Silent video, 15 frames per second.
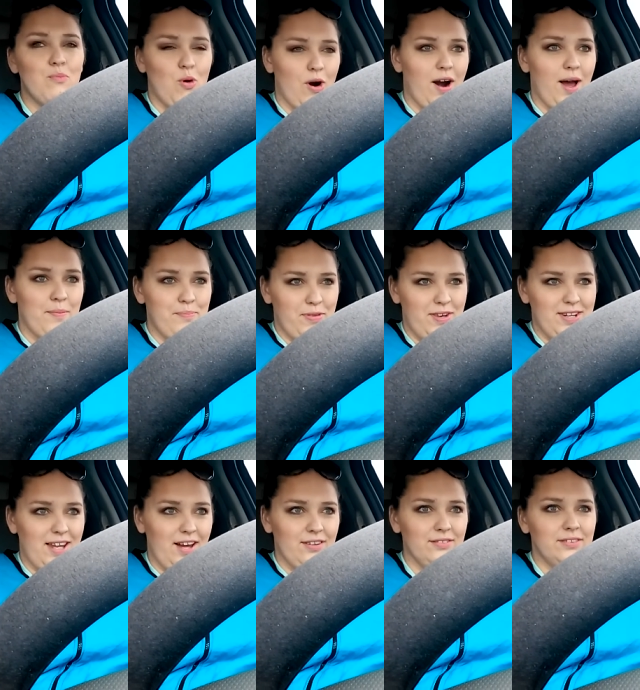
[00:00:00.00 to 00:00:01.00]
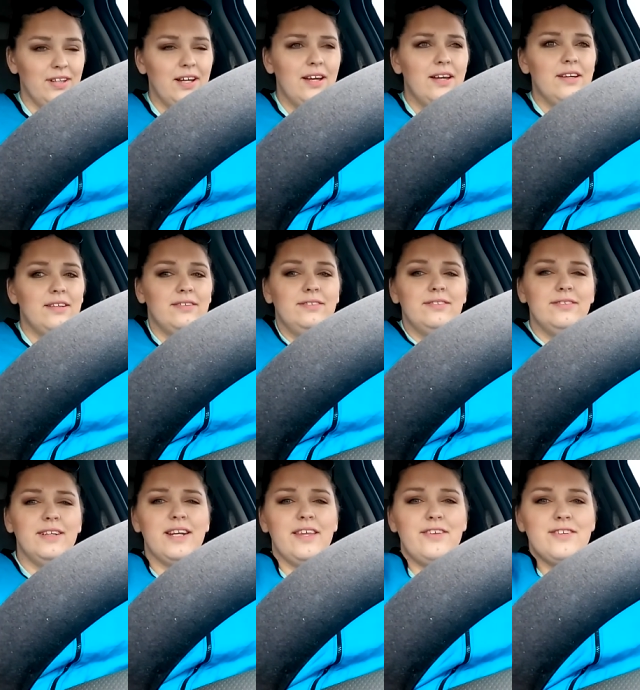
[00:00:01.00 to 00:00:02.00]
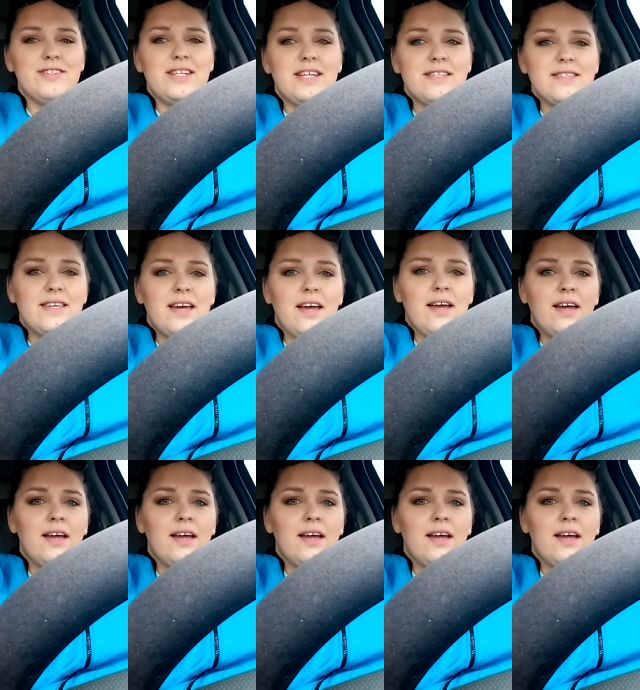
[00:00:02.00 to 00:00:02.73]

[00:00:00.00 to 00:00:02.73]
More up than down. Ooh, another sneeze.